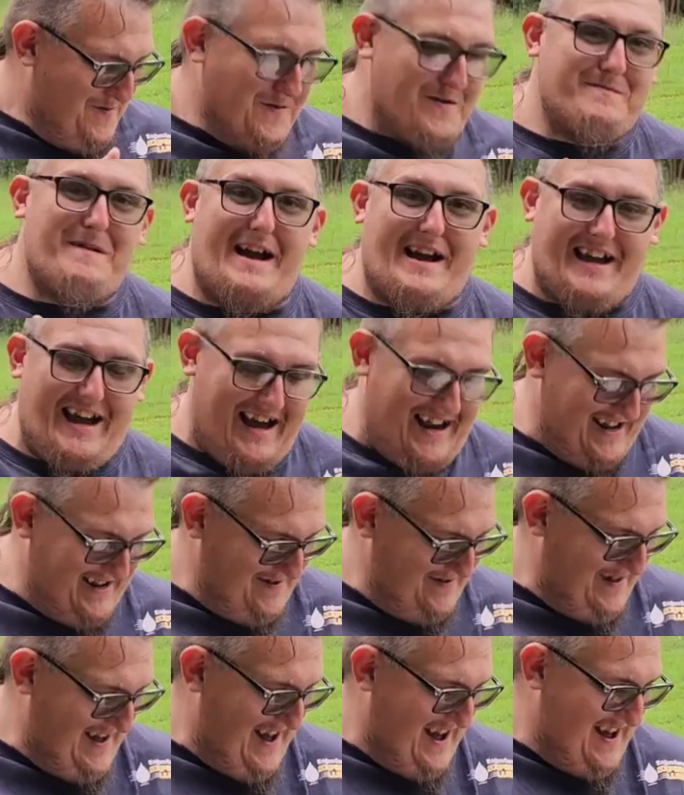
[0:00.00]
We're back at it.
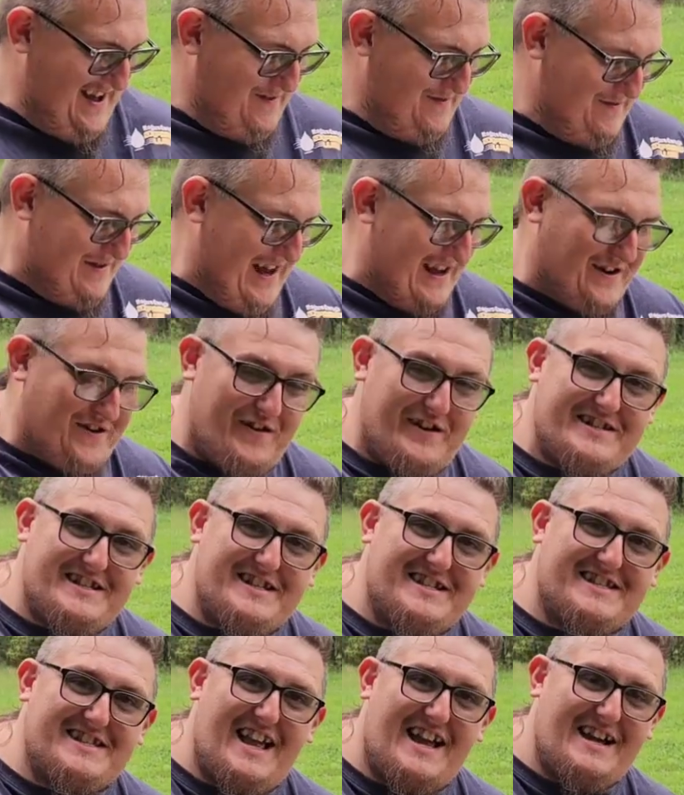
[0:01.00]
Got
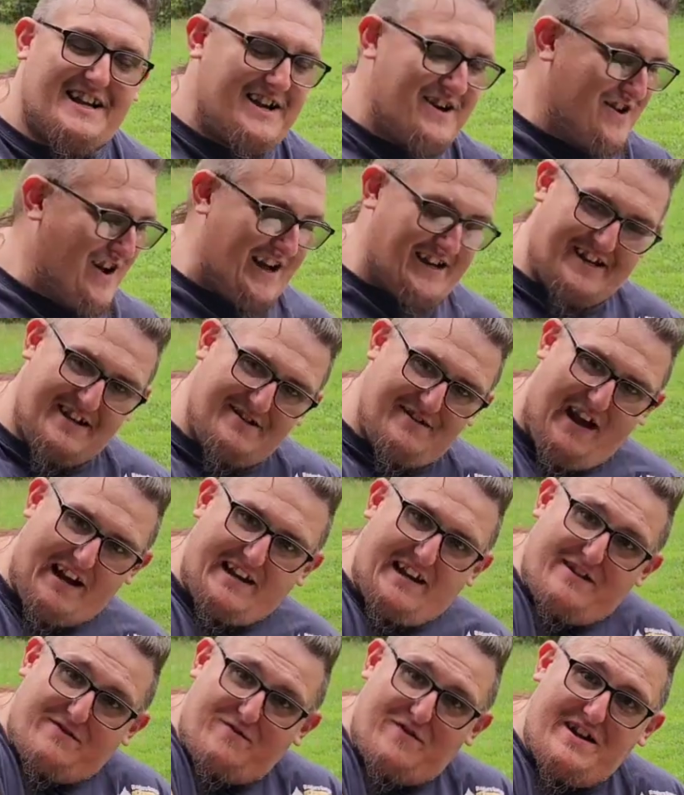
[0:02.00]
Chris's stack here. I
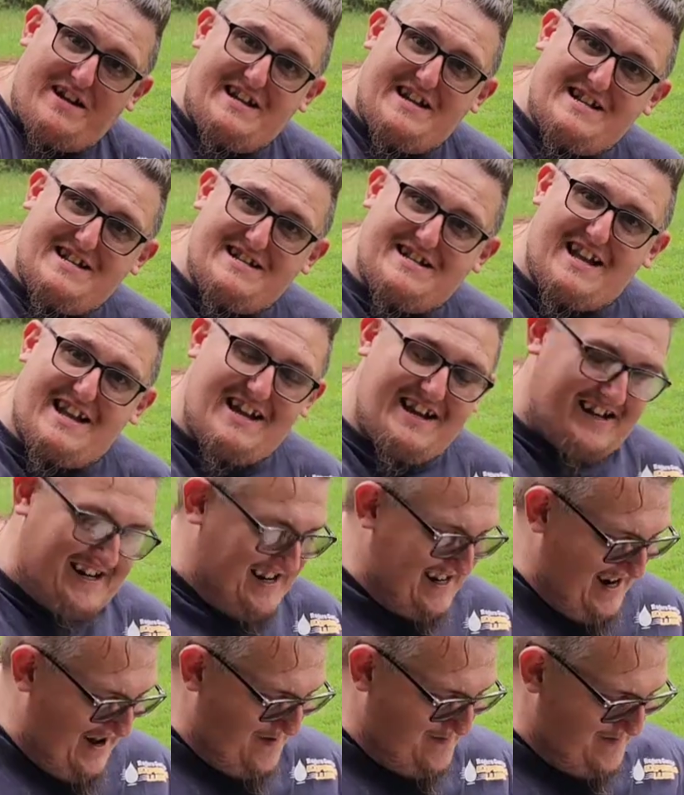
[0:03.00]
didn't read anything. I
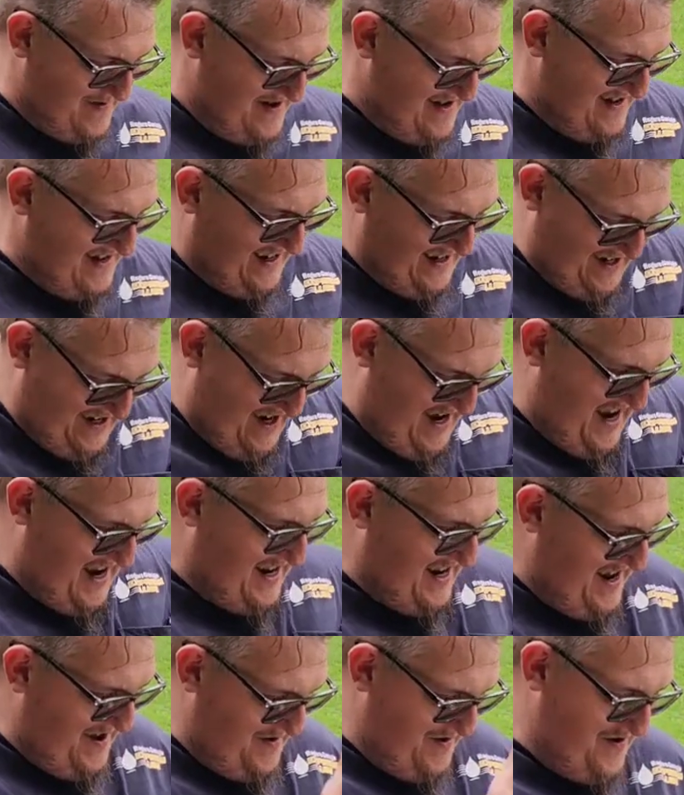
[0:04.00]
didn't open it because she had
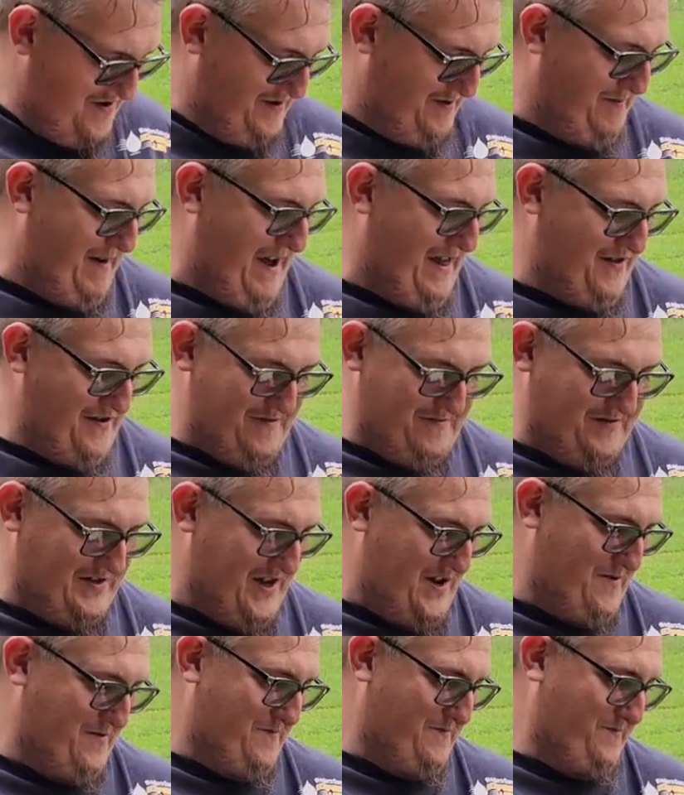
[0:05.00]
to go use the bathroom.
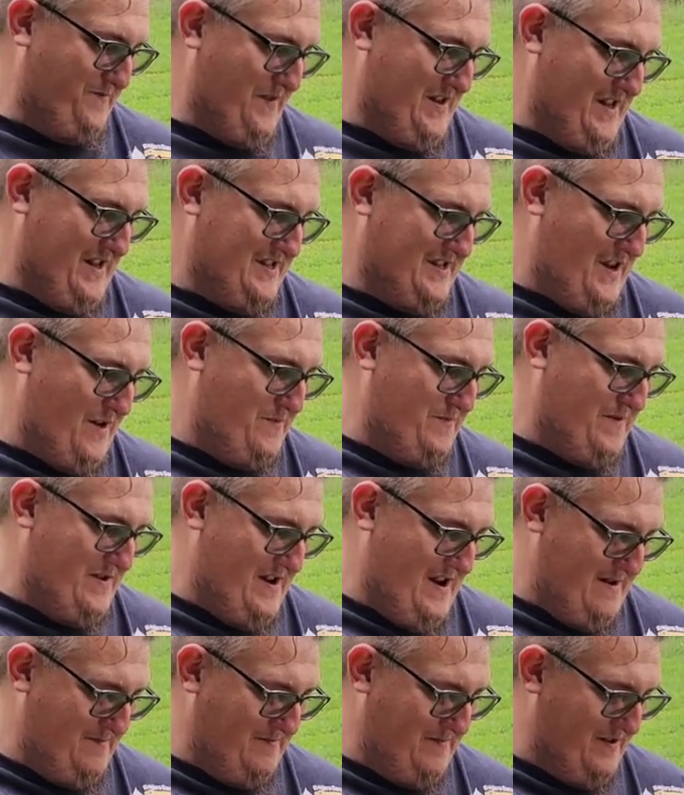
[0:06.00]
So let's open
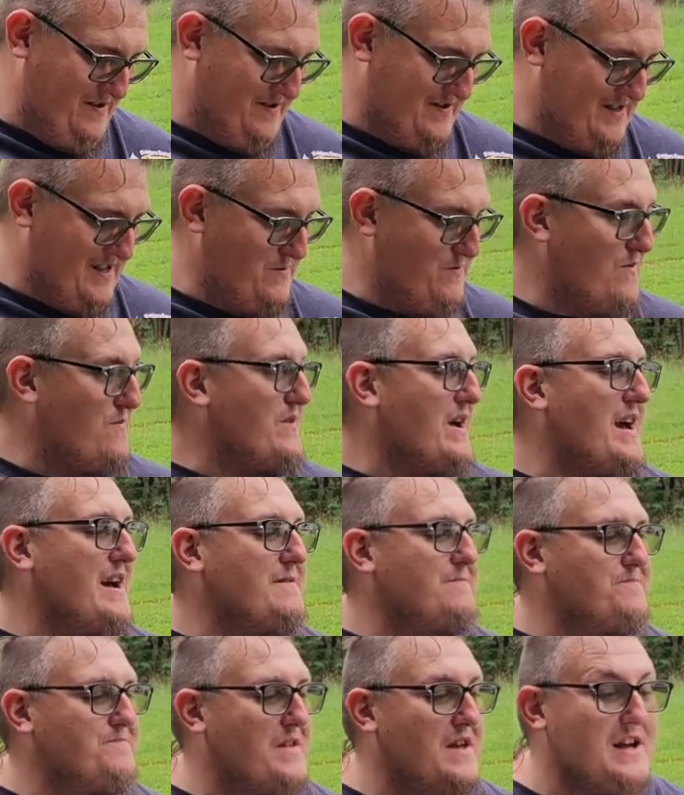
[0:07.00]
it up and let's see what we got.
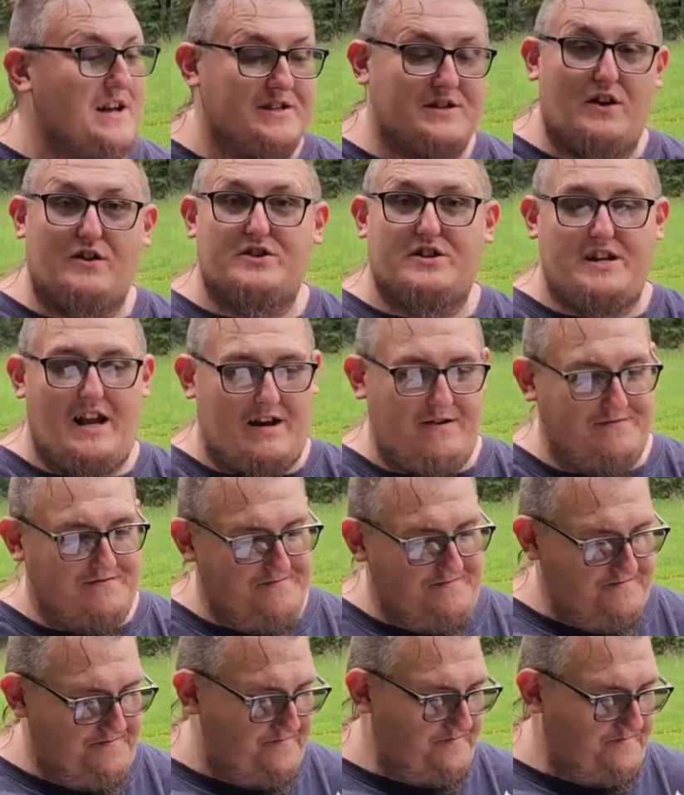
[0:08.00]
There's a note